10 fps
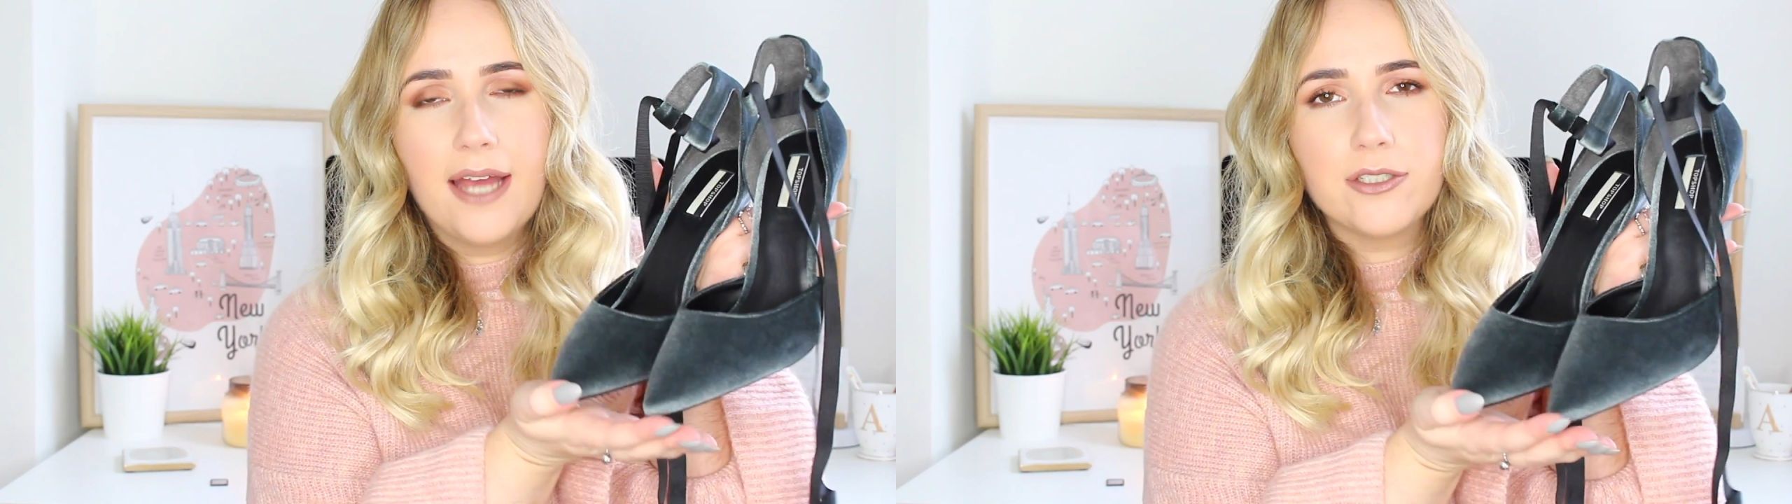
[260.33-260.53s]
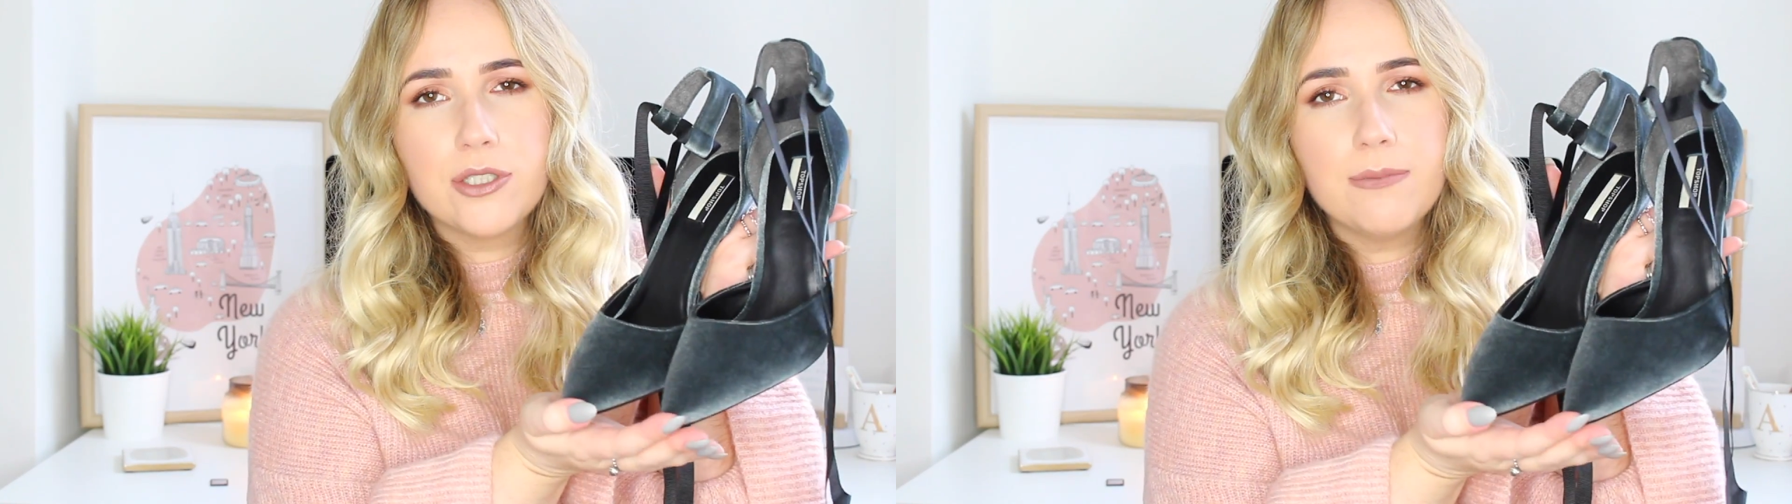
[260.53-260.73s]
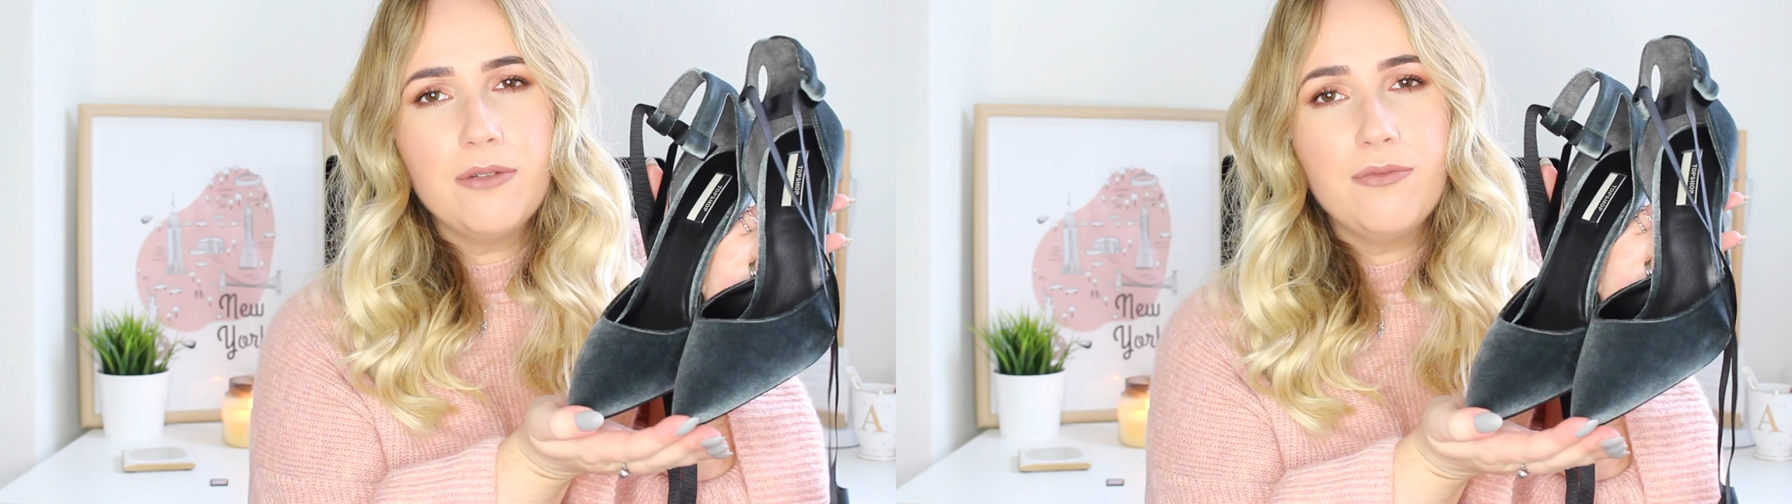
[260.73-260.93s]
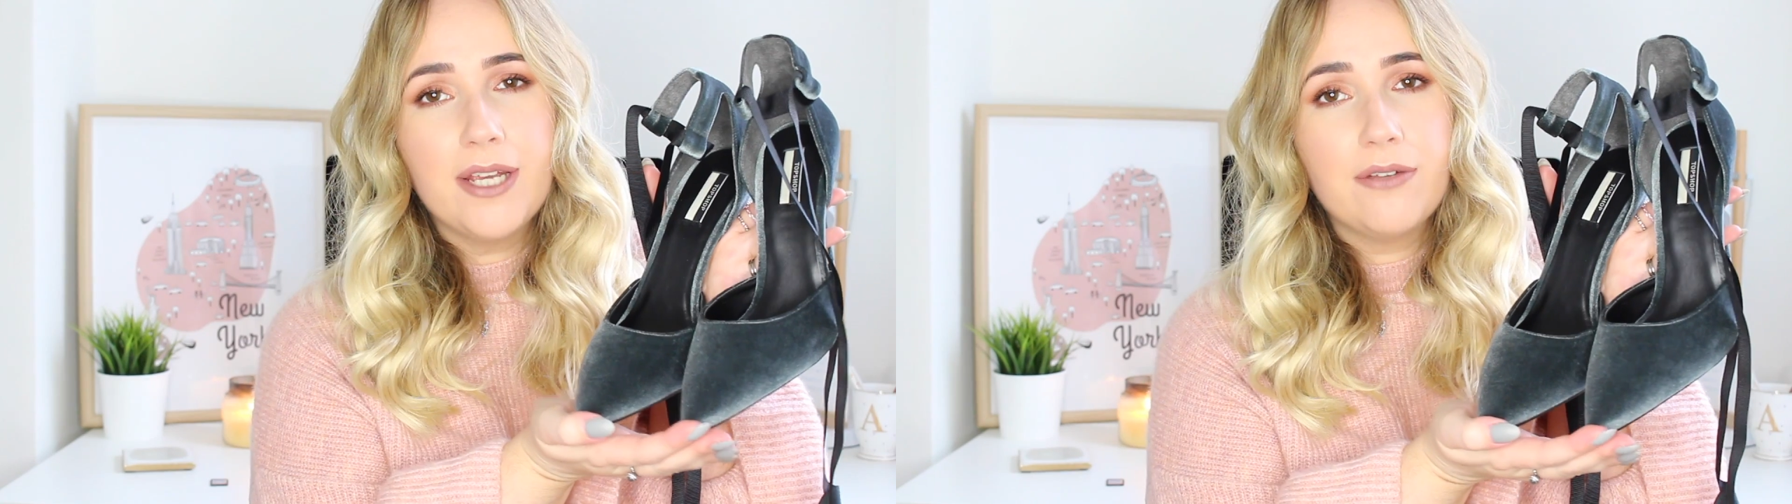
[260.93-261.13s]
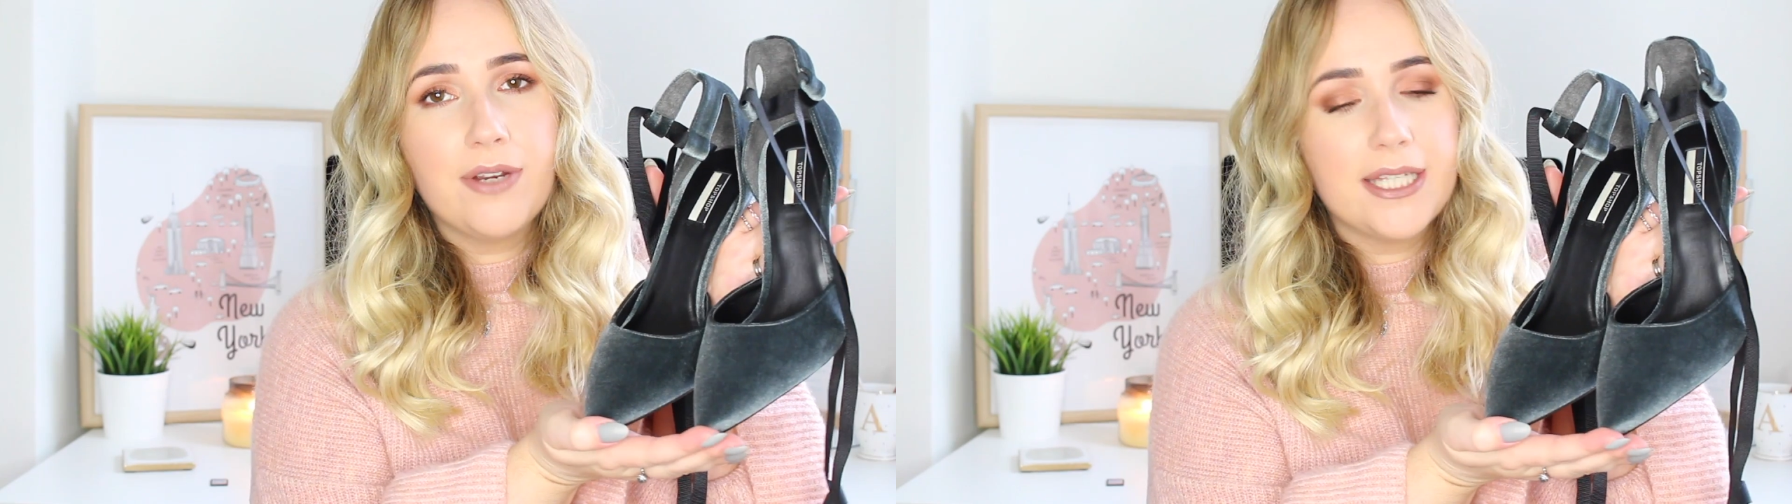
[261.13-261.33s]
just something
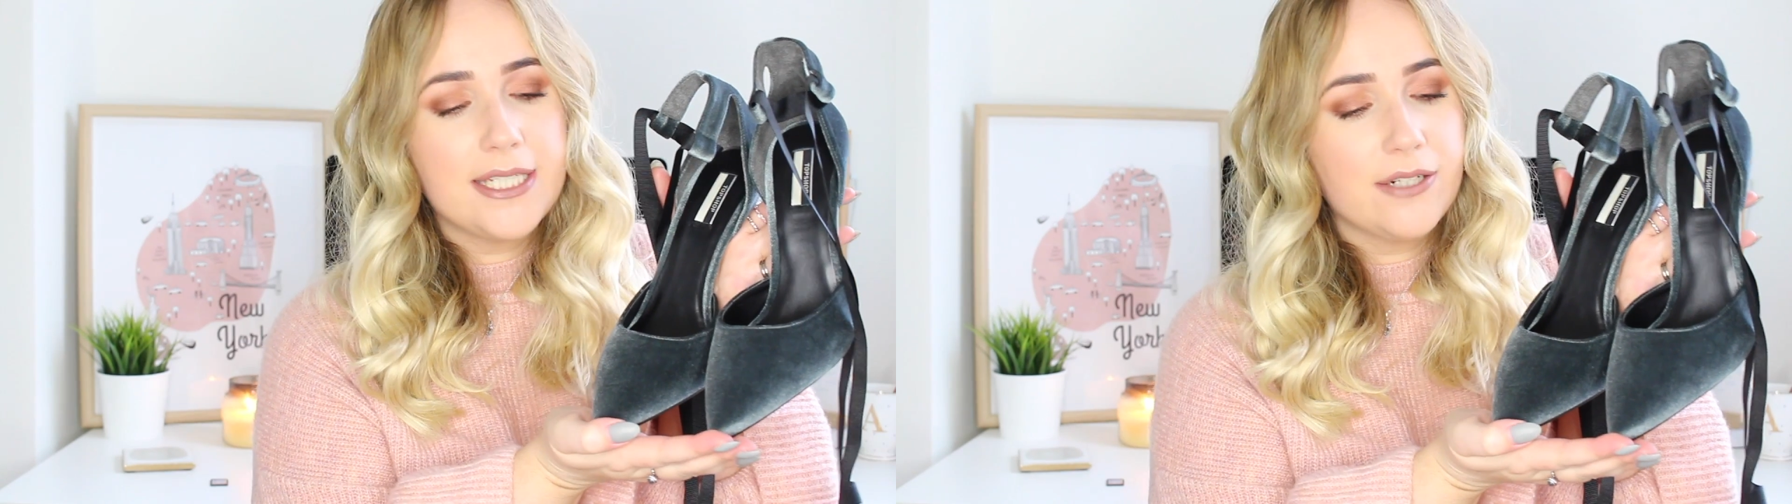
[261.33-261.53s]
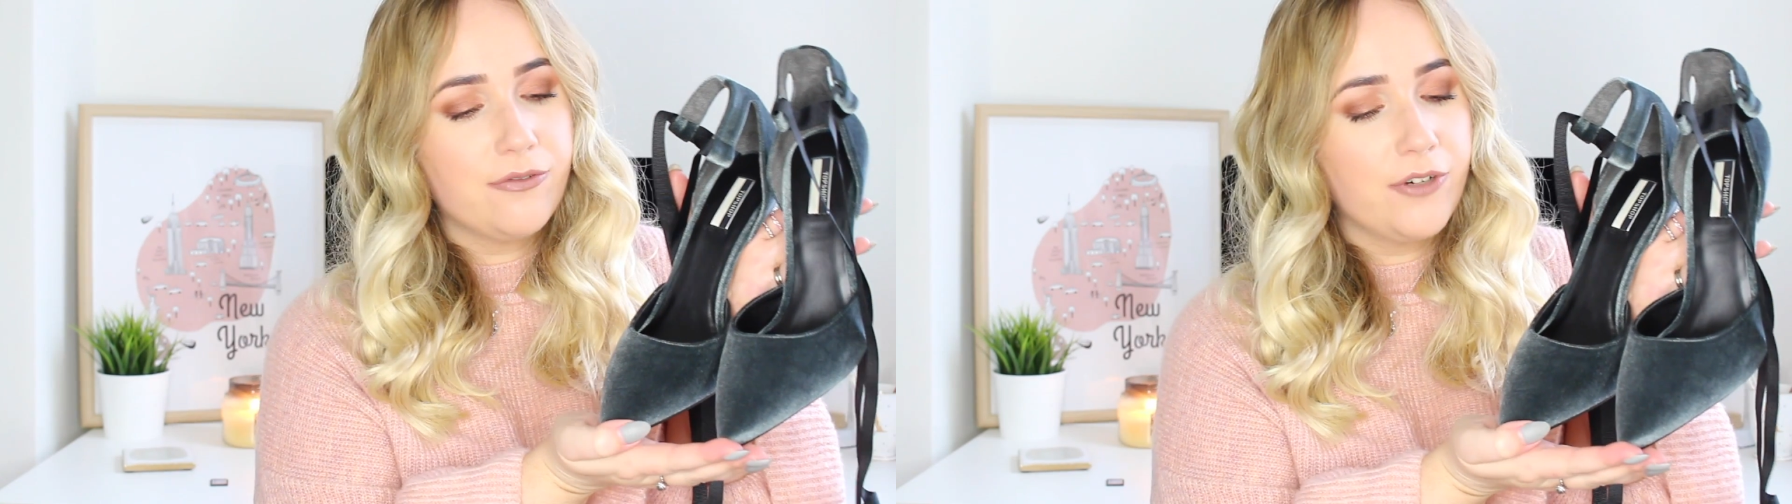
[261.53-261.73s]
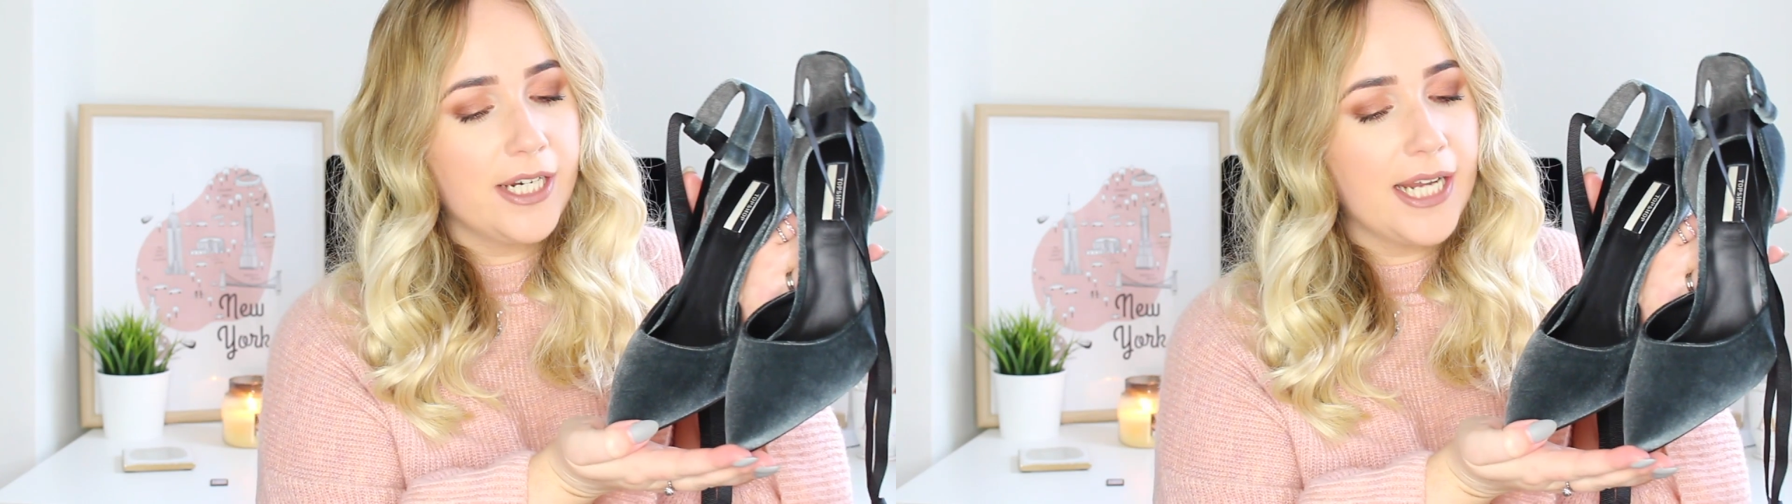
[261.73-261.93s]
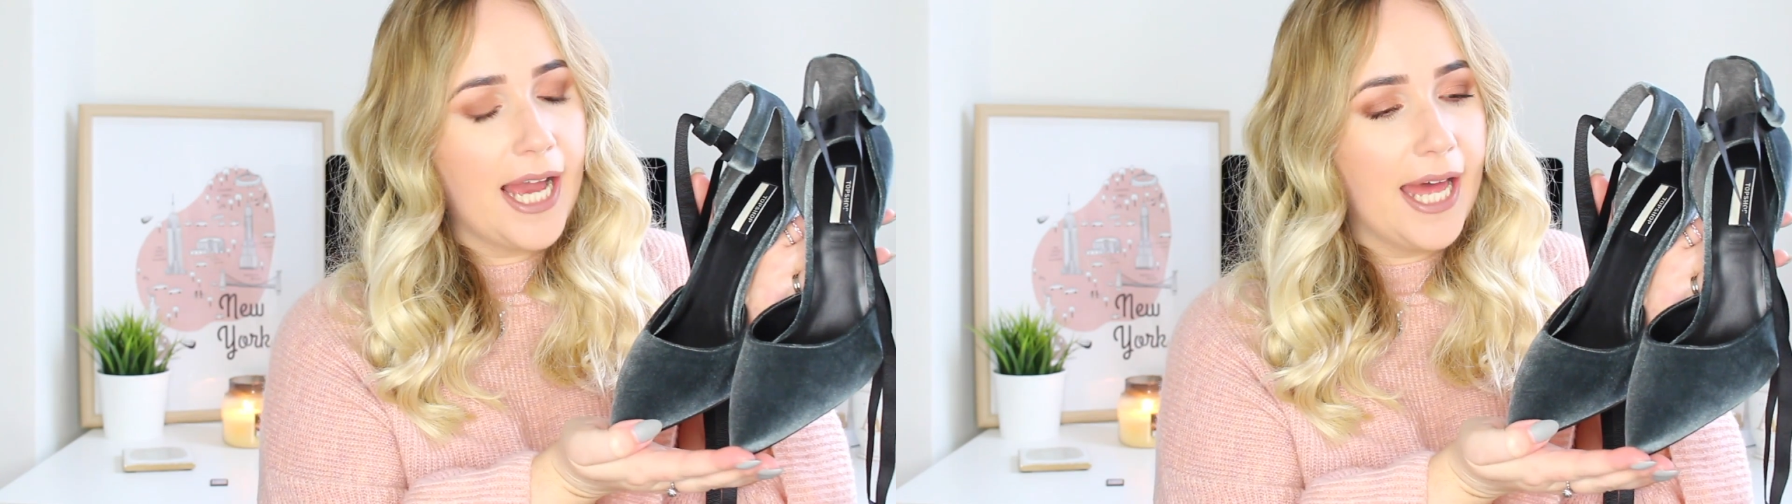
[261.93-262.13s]
really, really different,